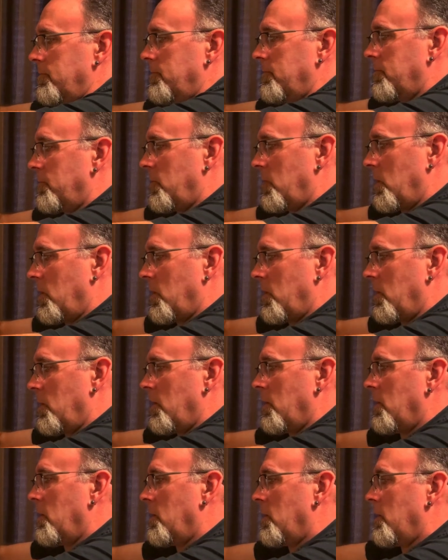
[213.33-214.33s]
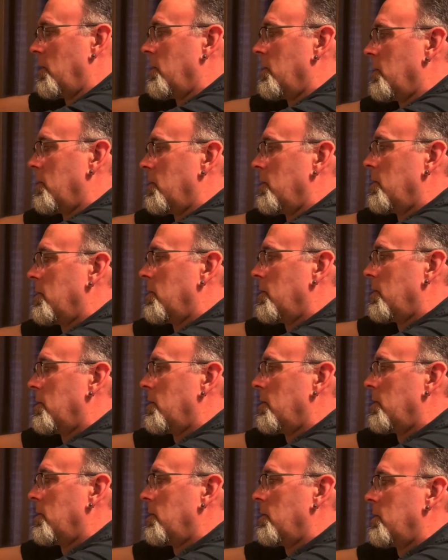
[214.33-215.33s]

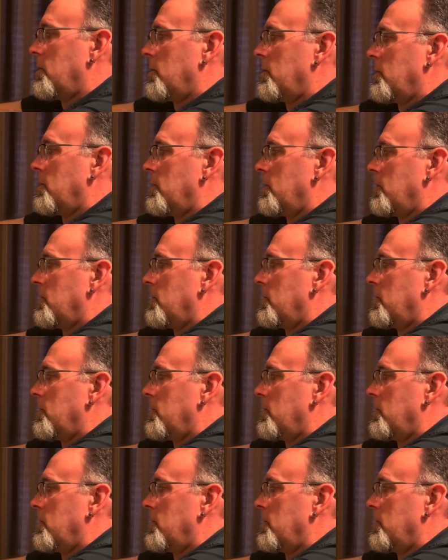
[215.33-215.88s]
Nothing is said.